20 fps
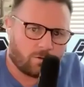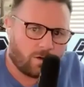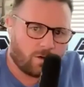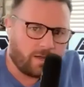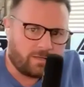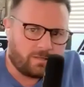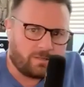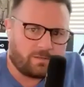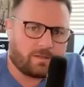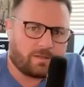
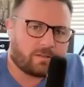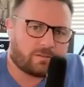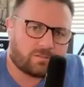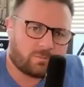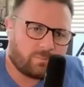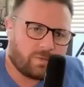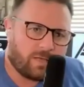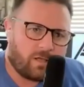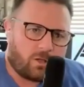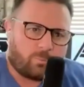great, you got
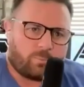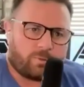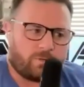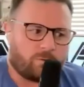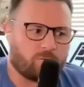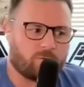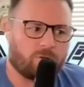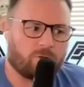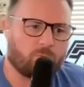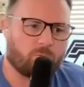some help,
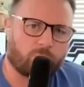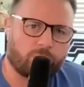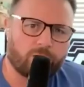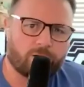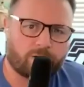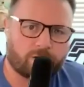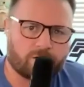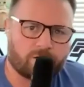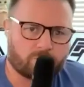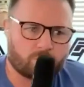and we're
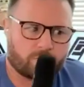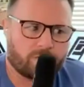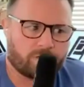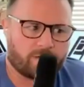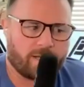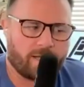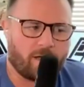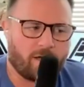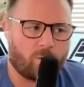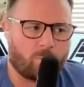here because we're here
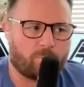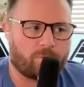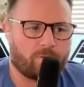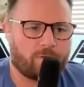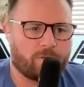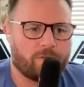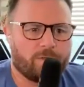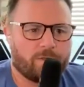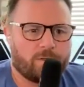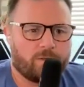to help.
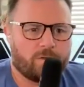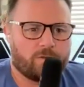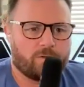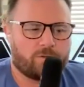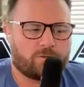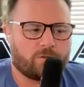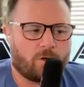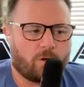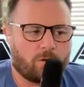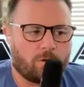
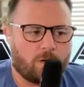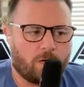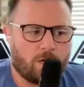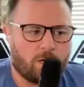So,